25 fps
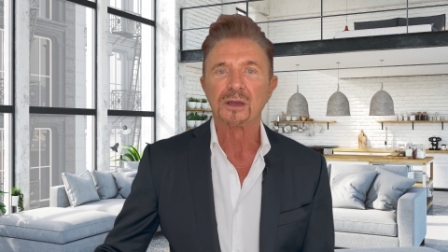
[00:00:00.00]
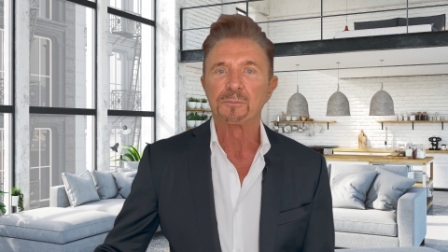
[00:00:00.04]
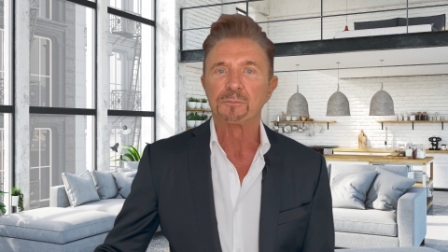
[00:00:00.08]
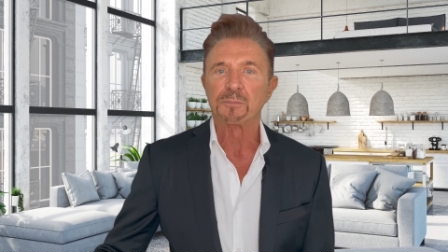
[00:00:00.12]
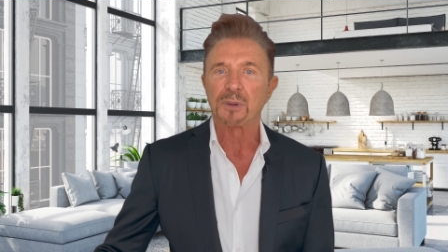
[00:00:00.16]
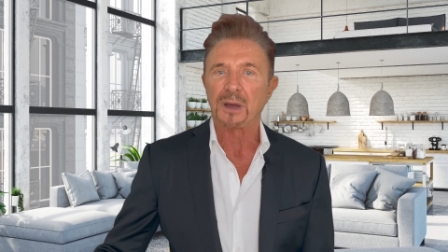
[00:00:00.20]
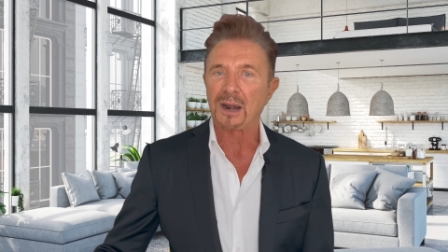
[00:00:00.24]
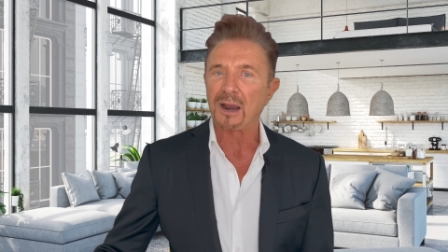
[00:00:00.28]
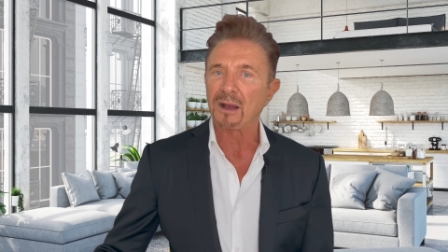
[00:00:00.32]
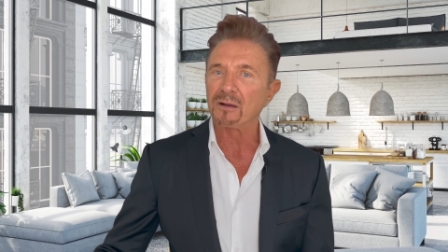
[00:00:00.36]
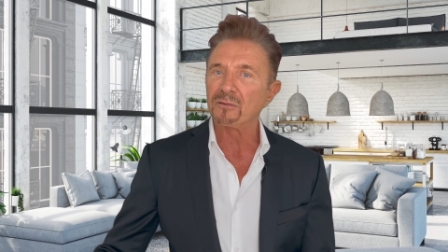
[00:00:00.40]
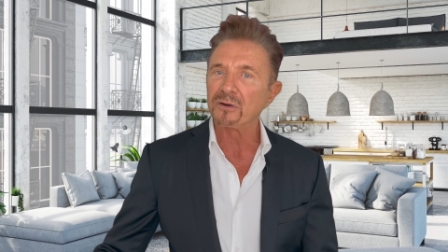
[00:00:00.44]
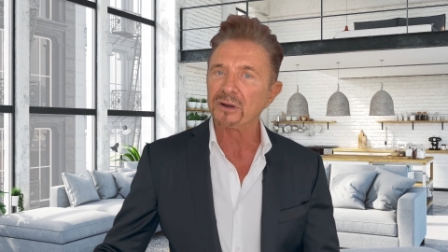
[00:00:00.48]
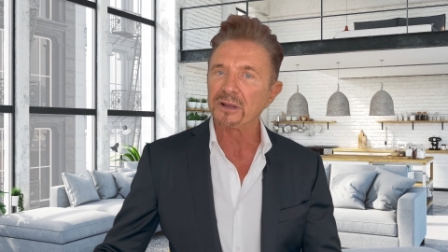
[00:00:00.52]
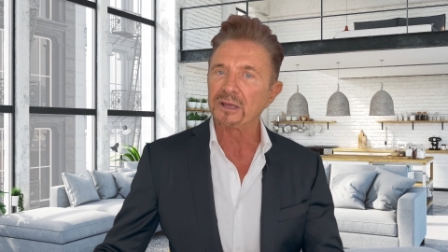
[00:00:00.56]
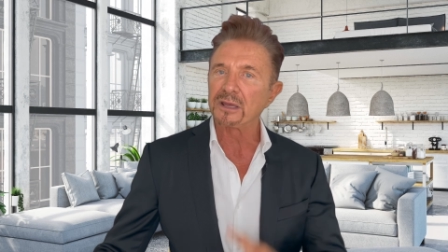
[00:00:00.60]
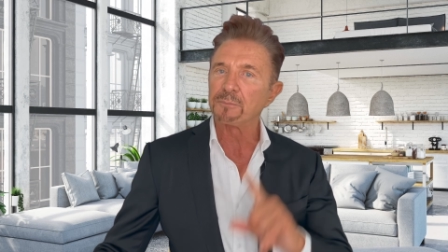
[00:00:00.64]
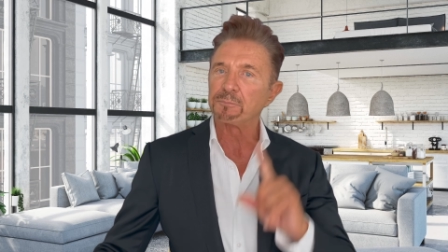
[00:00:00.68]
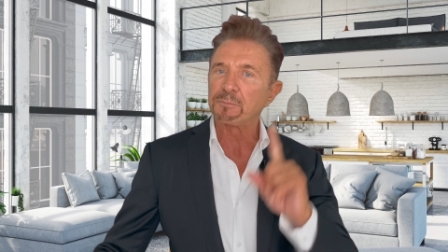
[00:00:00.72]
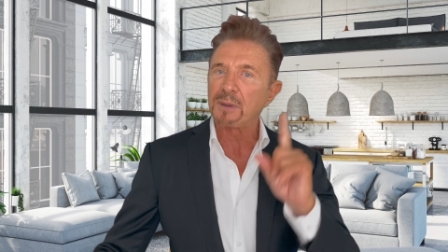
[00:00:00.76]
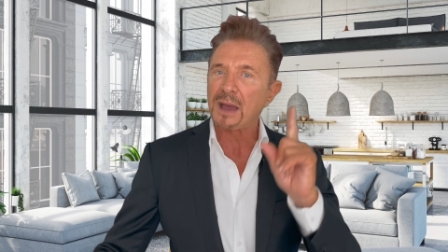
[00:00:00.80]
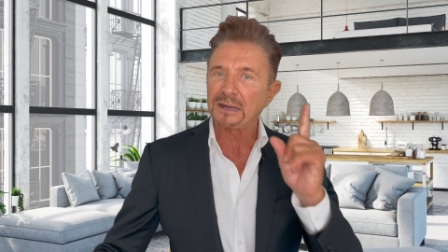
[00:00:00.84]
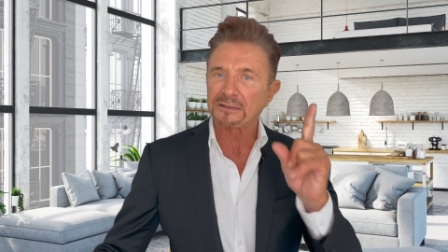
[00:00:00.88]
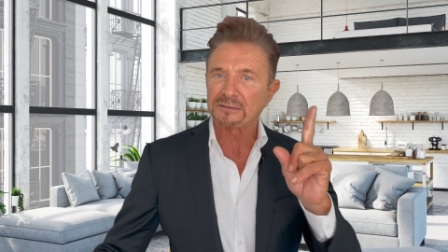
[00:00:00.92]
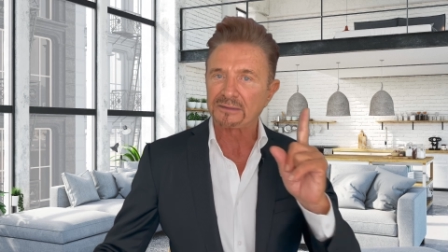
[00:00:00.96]
But I'm going to
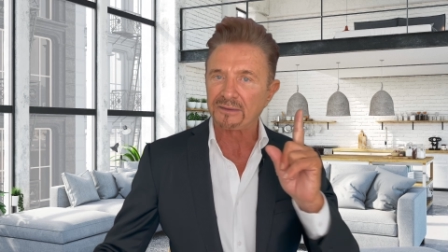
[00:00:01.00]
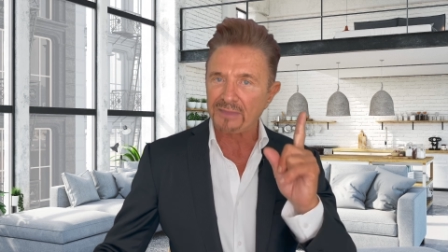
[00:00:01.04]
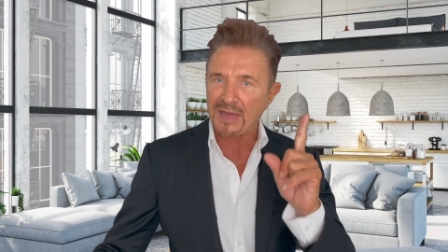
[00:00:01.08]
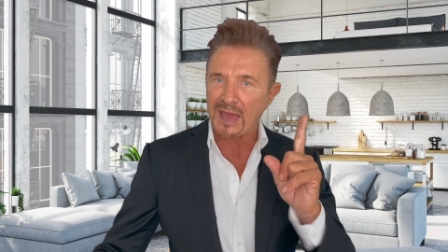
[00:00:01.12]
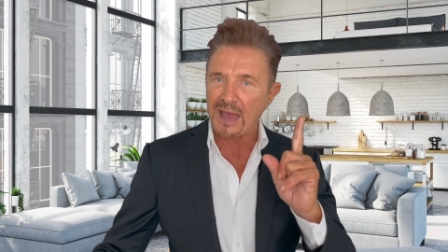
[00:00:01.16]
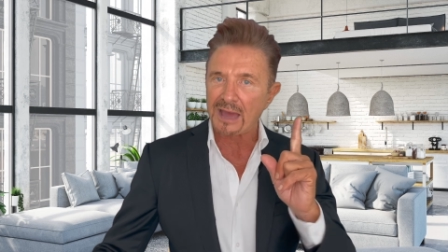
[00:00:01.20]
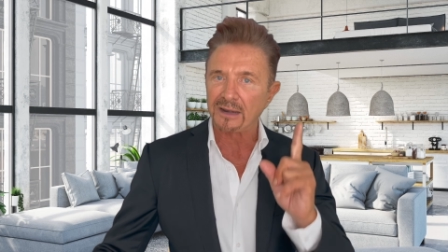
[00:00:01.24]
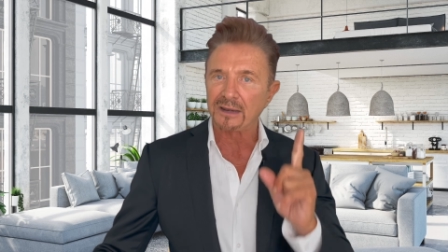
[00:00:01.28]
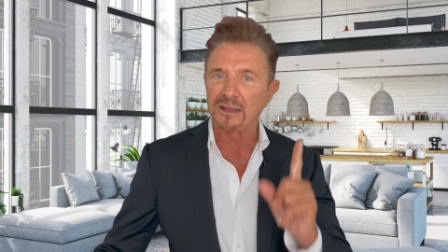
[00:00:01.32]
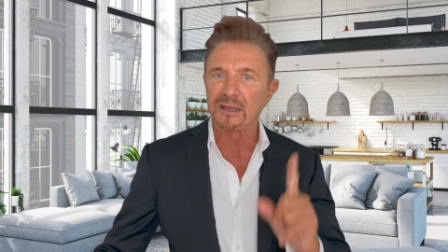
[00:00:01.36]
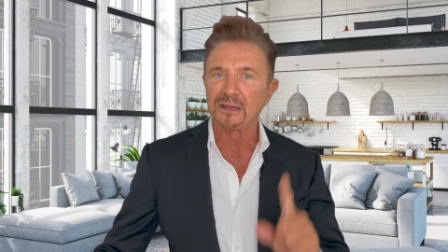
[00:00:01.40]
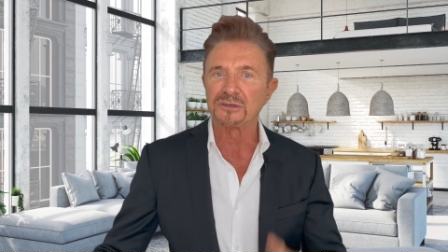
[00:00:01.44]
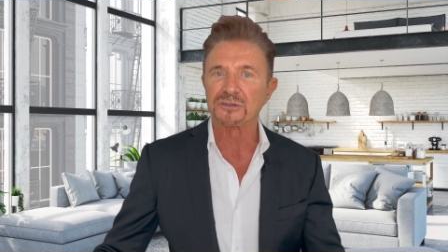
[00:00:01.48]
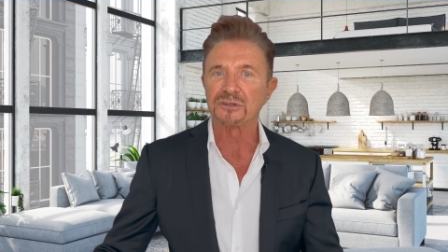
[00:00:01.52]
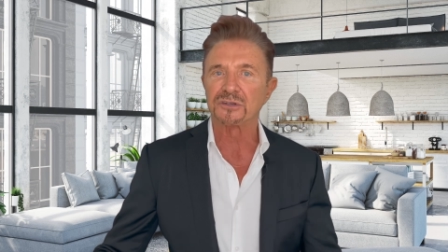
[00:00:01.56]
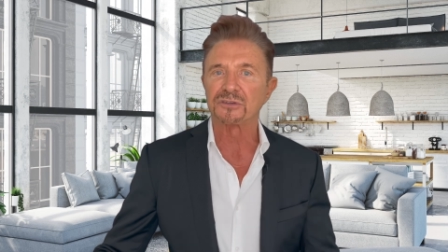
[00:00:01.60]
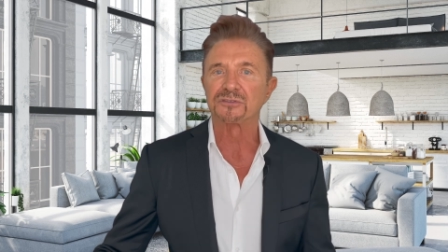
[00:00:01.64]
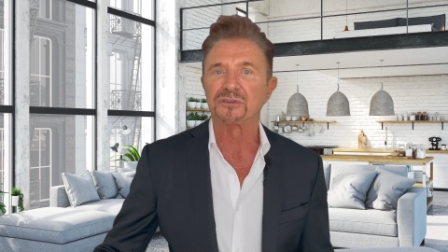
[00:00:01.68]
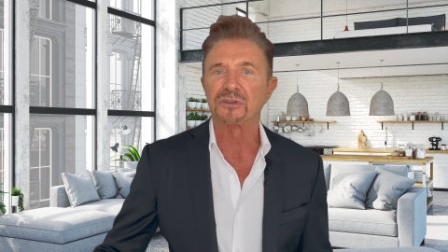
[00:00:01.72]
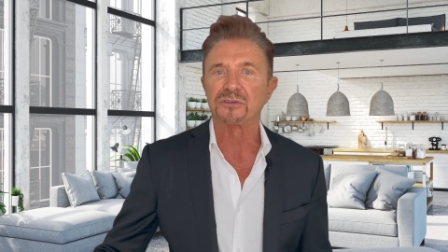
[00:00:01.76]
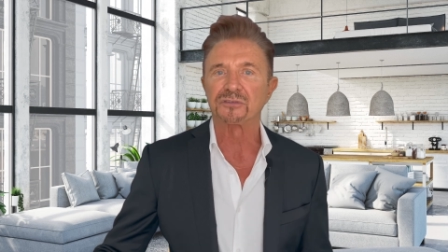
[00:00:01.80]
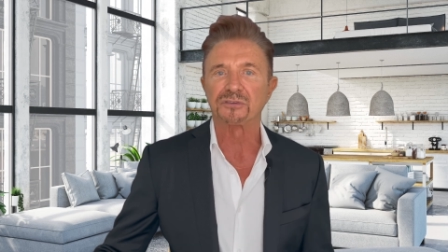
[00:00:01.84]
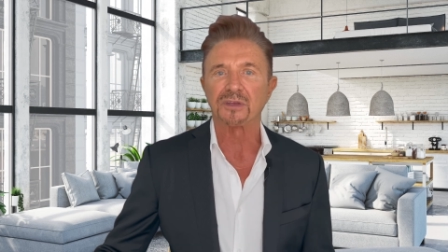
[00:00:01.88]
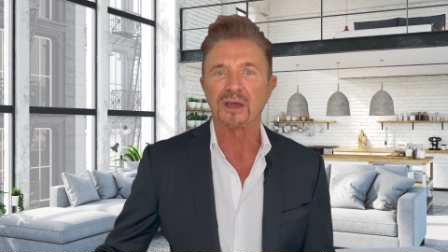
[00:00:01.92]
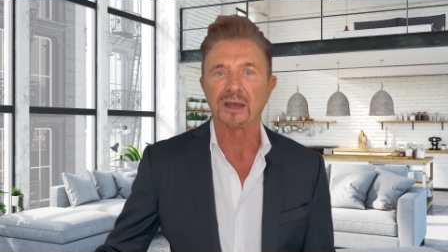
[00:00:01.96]
get back to that in just
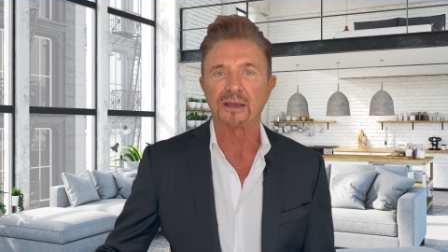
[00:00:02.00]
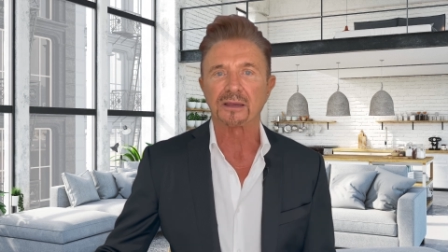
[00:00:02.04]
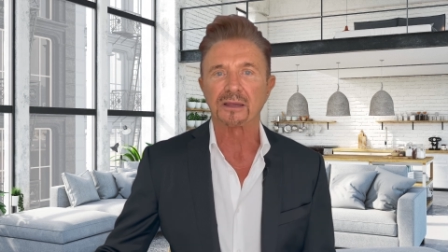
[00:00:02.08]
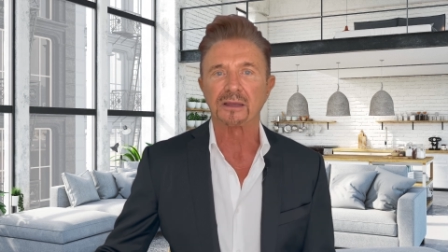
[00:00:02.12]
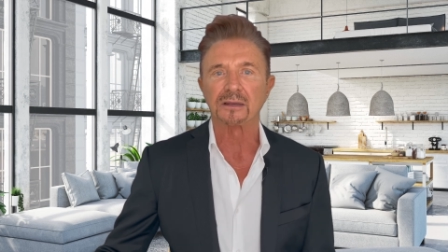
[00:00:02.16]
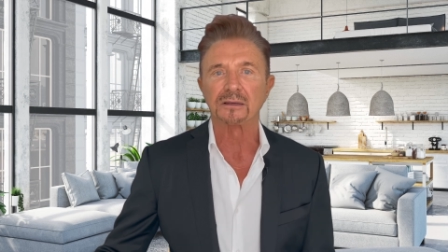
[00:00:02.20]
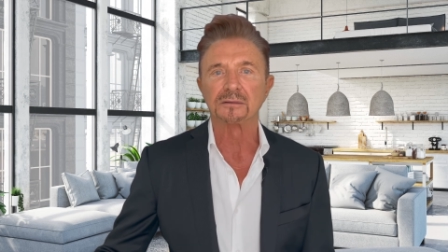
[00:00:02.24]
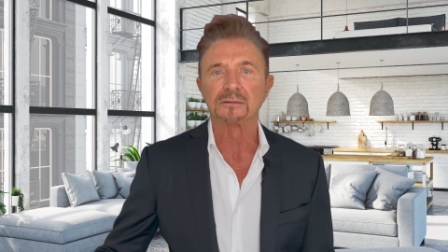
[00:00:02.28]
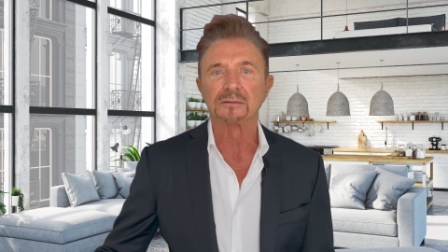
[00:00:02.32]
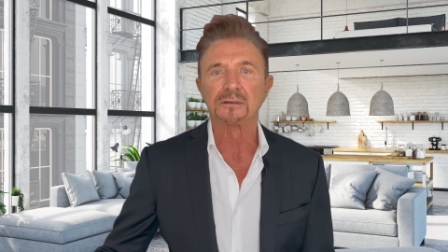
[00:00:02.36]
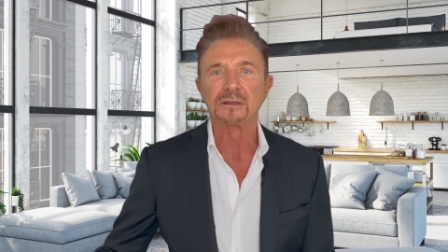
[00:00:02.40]
a second.